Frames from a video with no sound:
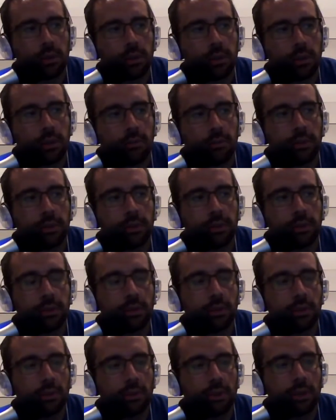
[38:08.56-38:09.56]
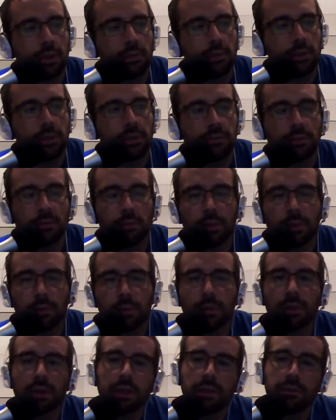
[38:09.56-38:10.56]
7s, so that'll be it for me.
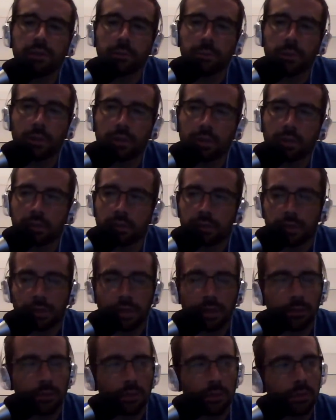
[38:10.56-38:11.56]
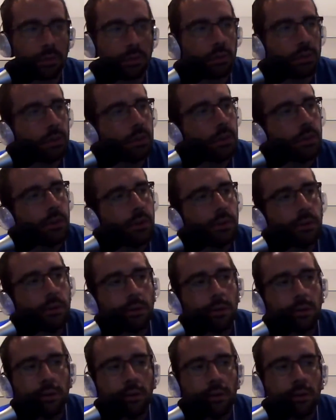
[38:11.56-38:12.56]
But leaving money on the table,
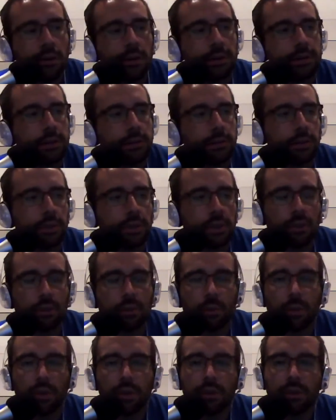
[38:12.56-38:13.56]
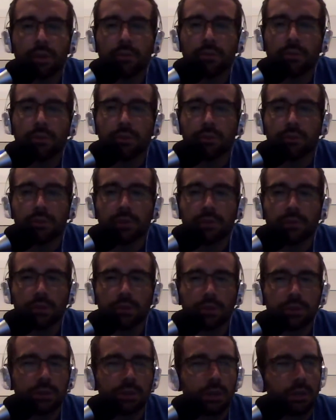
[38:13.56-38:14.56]
it's really the only way to
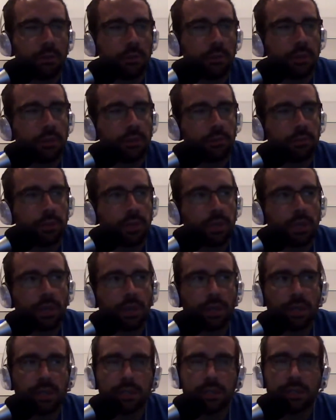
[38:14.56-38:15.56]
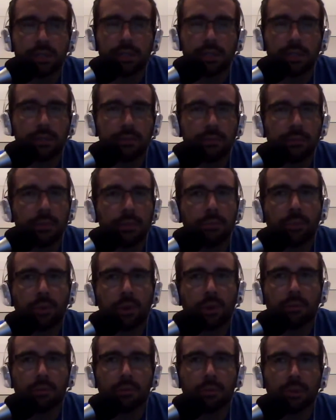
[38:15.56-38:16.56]
differentiate. I mean, they're at least
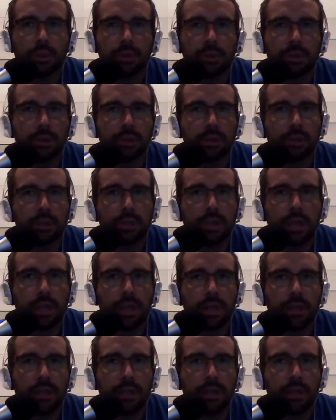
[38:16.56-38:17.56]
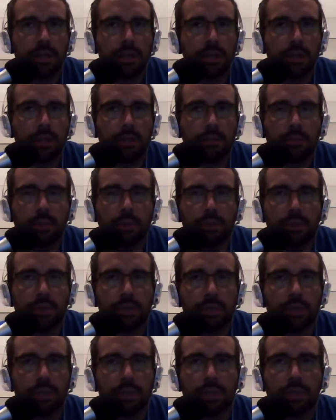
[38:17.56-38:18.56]
probably
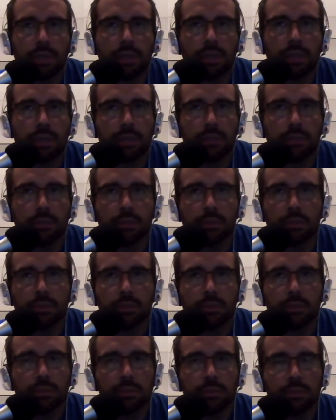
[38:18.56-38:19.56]
80% at least will